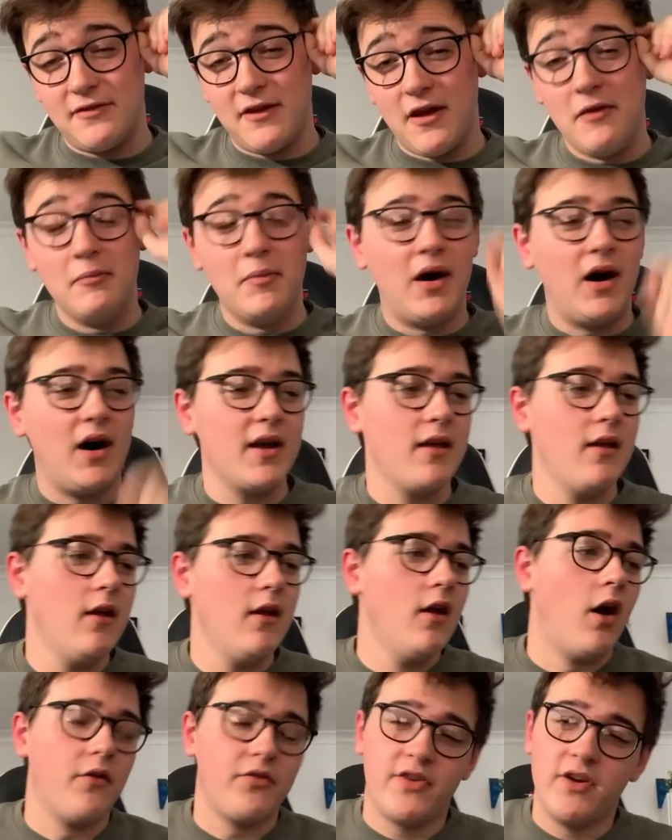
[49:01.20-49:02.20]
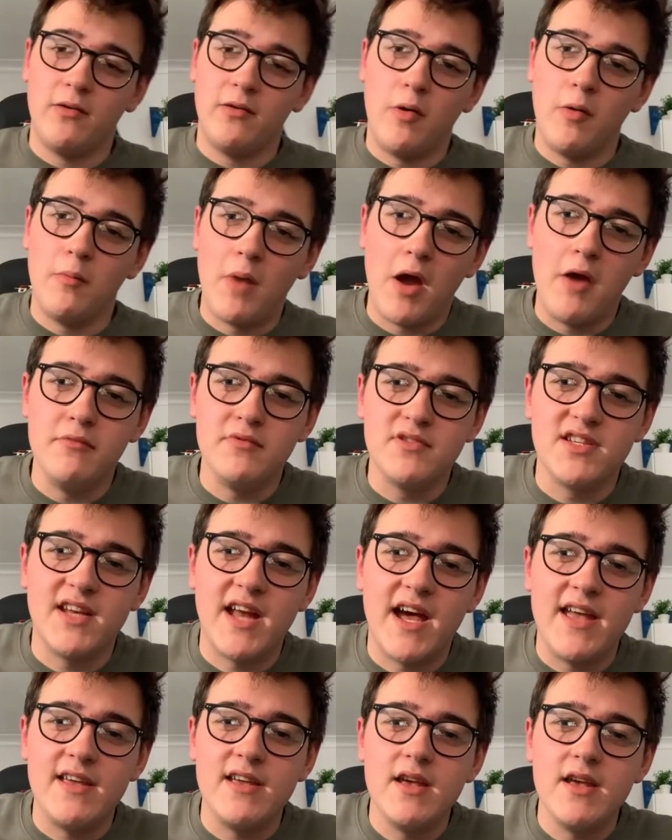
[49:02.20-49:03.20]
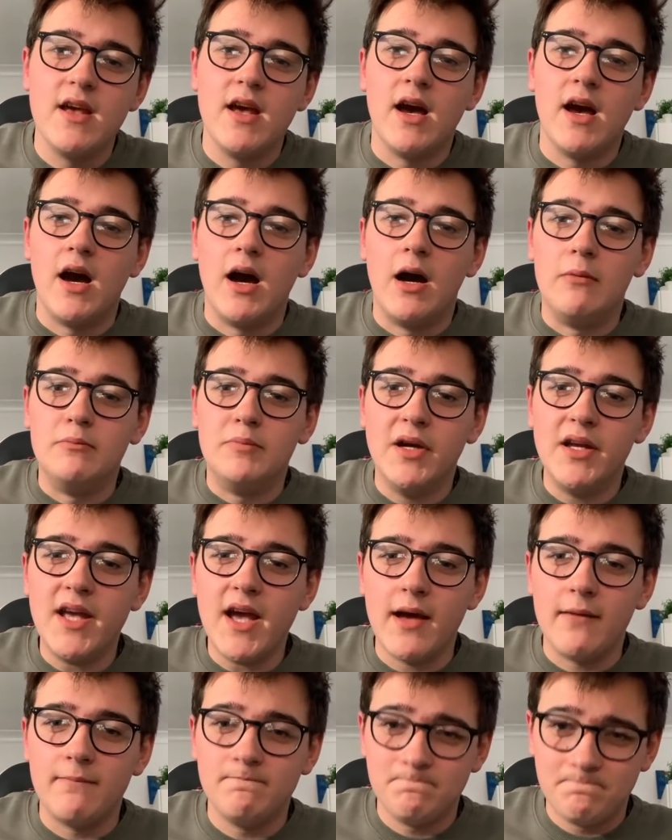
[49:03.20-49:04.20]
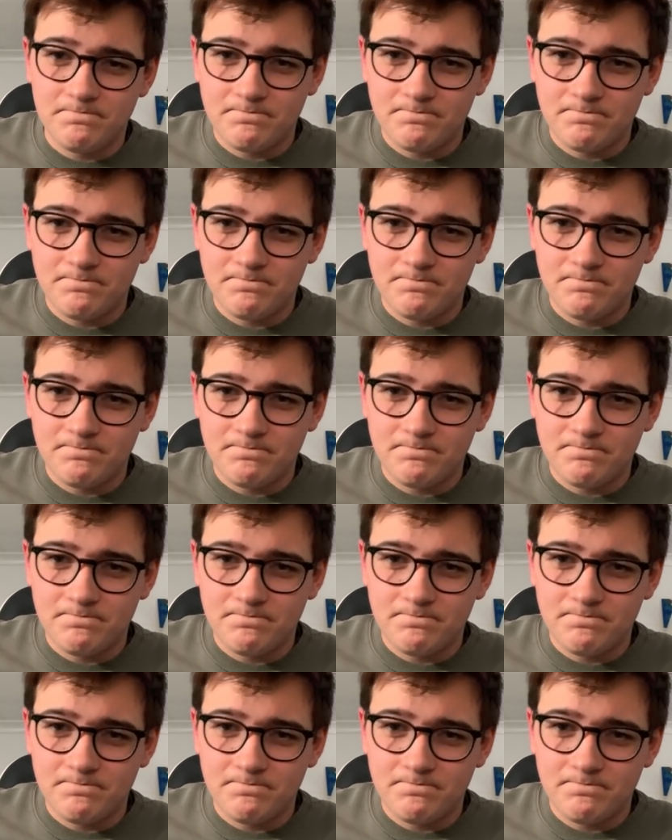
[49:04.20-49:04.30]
flown by. Obviously, I'm on my own today. But yeah,